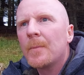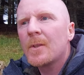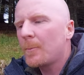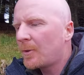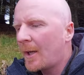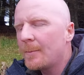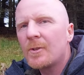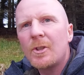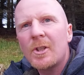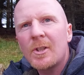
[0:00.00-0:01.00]

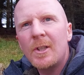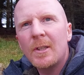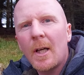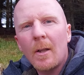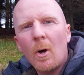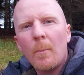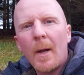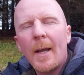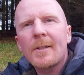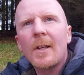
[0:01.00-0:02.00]
sometimes you just need that little
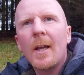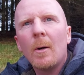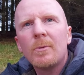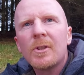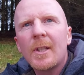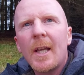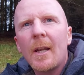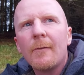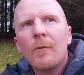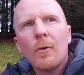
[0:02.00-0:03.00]
bit extra help just to get
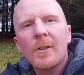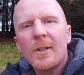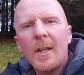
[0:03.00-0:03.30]
it in focus,